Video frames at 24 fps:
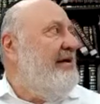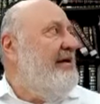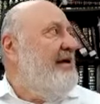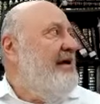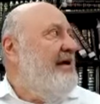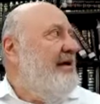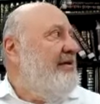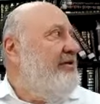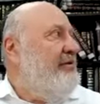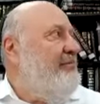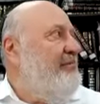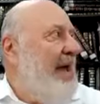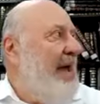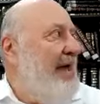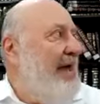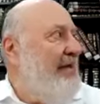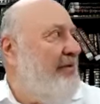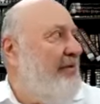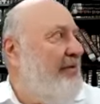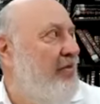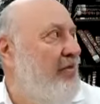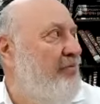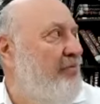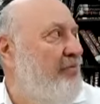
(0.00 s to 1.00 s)
to ban the
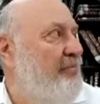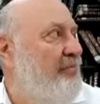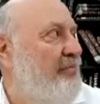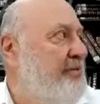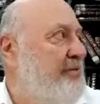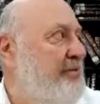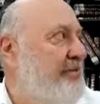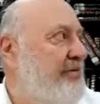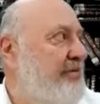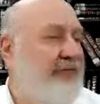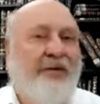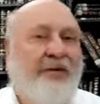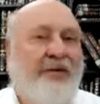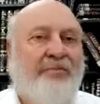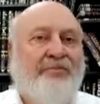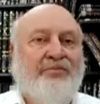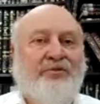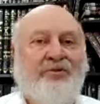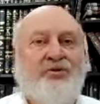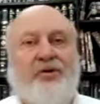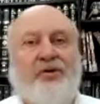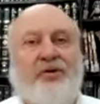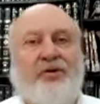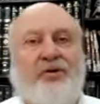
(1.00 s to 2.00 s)
other person from
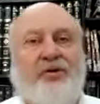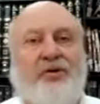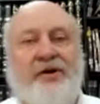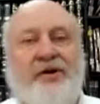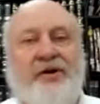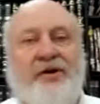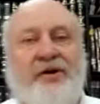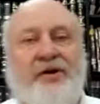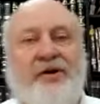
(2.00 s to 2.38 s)
joining.